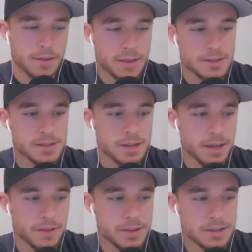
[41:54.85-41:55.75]
And then
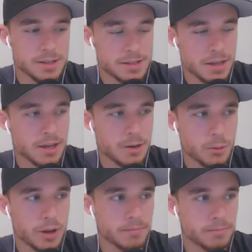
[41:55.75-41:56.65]
say, you
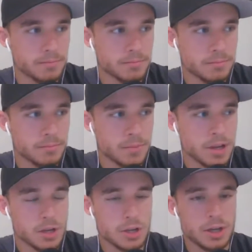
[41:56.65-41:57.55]
know what?
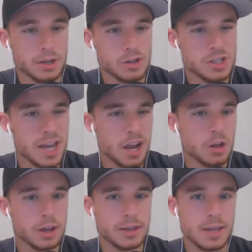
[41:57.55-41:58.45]
Just take
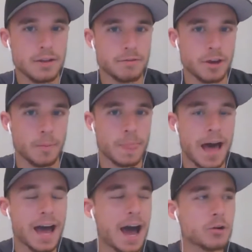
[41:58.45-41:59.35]
a look at the NFL.
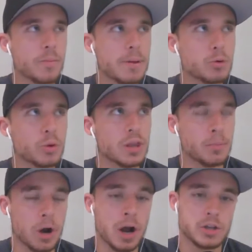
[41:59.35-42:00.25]
I remember when
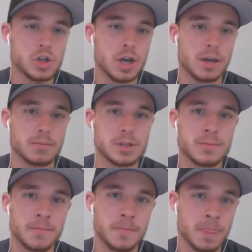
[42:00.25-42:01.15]
LeBron
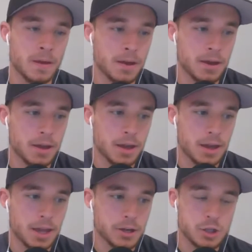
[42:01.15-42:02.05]
James,
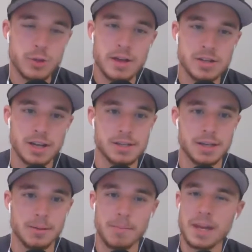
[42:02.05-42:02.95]
in
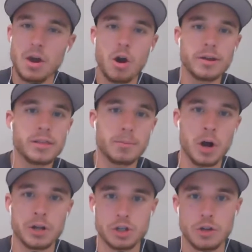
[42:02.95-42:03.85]
2018, many argued
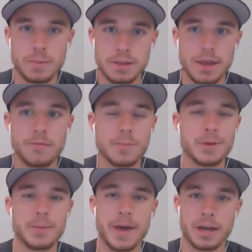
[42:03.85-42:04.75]
LeBron should have been the
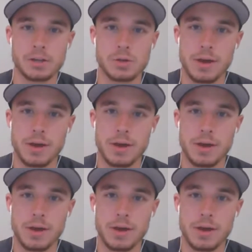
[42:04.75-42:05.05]
MVP back in